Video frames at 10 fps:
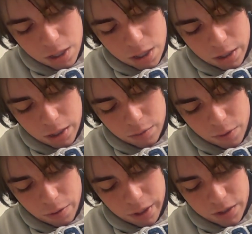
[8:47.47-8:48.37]
he
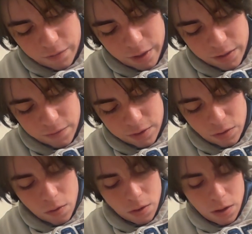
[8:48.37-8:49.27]
wrote each phrase of a
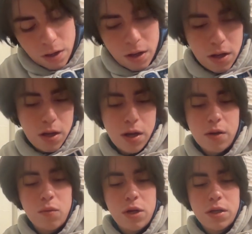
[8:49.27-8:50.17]
score,
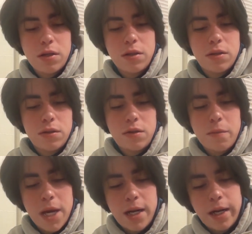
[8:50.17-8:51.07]
and what
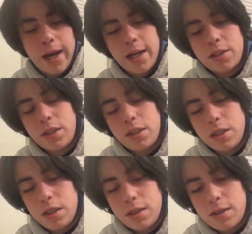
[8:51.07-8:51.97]
dramatic action
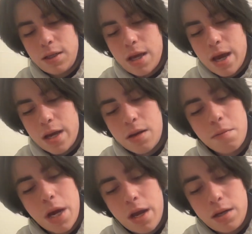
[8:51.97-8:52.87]
he had in
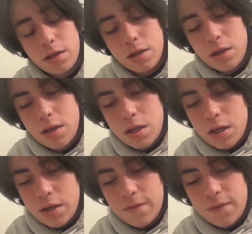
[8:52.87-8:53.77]
mind,
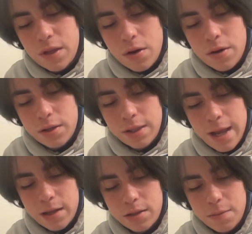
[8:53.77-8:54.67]
even though his
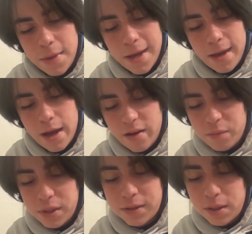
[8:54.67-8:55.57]
last may have
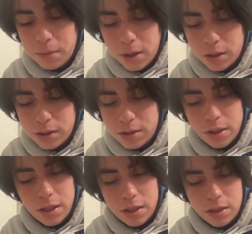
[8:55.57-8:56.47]
been
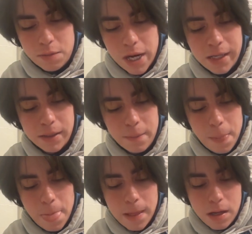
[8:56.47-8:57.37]
subconsciously in his mind.
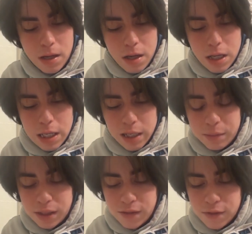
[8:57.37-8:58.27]
I
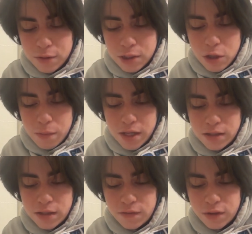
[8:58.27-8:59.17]
believe there is no
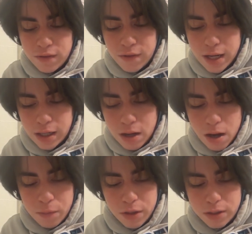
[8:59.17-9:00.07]
basis for dividing
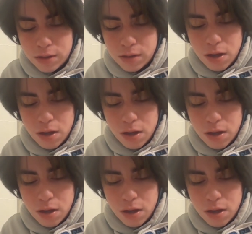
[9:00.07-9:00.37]
operas into